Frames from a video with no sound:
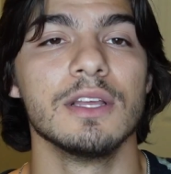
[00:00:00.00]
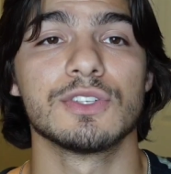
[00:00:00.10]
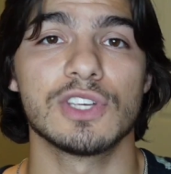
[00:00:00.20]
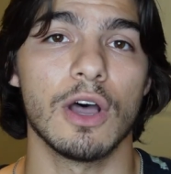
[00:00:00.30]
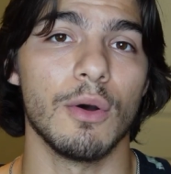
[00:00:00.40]

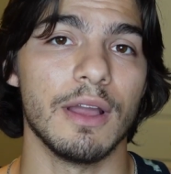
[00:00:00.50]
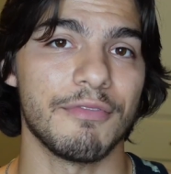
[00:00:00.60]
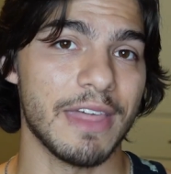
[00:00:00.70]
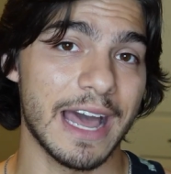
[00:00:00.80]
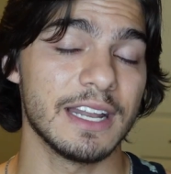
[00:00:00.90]
So
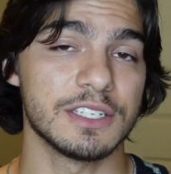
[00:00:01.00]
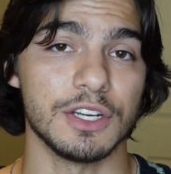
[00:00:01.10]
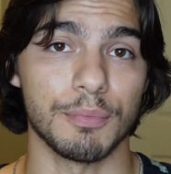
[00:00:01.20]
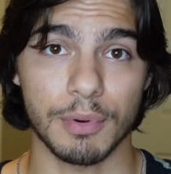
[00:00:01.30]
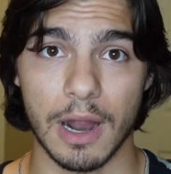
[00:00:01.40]
if that is
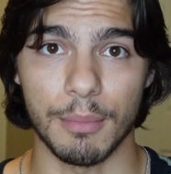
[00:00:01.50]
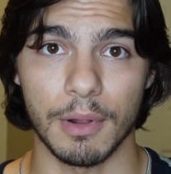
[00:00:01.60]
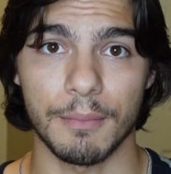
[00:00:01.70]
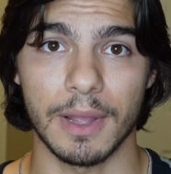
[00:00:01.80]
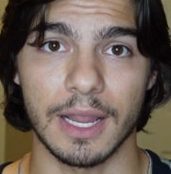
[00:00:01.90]
your
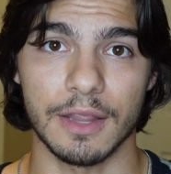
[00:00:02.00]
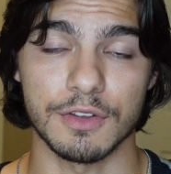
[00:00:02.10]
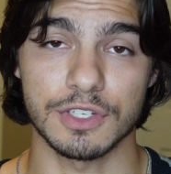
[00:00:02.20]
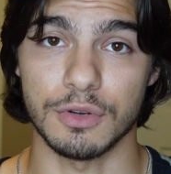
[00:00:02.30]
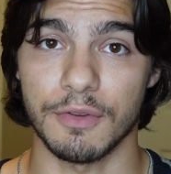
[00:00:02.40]
problem, again,
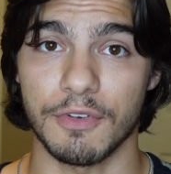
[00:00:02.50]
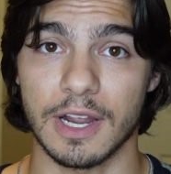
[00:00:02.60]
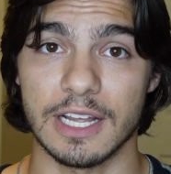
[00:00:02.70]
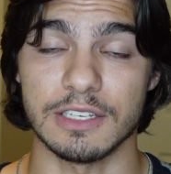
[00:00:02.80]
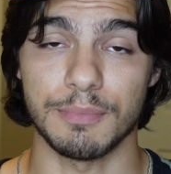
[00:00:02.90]
there's two different
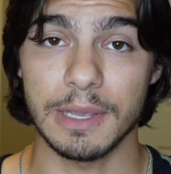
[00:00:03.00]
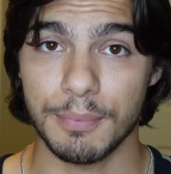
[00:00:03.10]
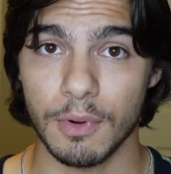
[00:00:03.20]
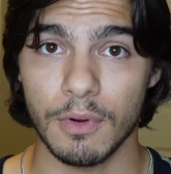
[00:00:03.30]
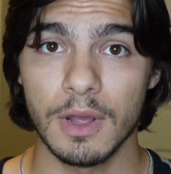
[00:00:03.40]
kinds of
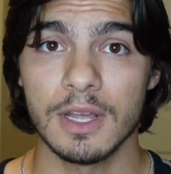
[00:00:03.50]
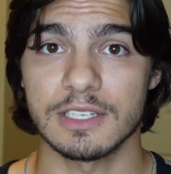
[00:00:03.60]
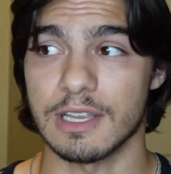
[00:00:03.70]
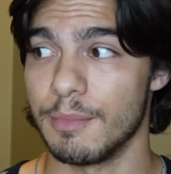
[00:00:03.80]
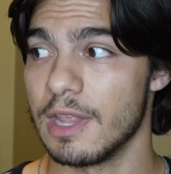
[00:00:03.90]
people.
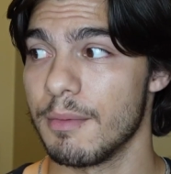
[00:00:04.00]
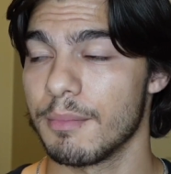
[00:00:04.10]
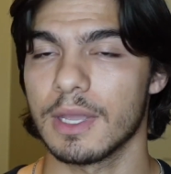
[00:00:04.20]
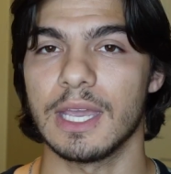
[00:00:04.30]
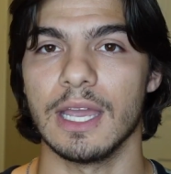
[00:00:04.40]
Some of
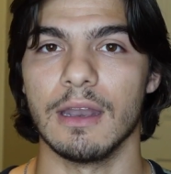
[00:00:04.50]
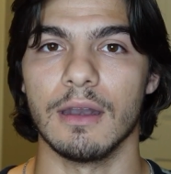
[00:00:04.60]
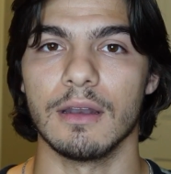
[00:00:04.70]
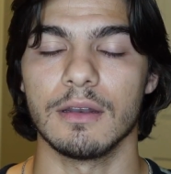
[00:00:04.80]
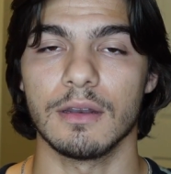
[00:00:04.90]
them can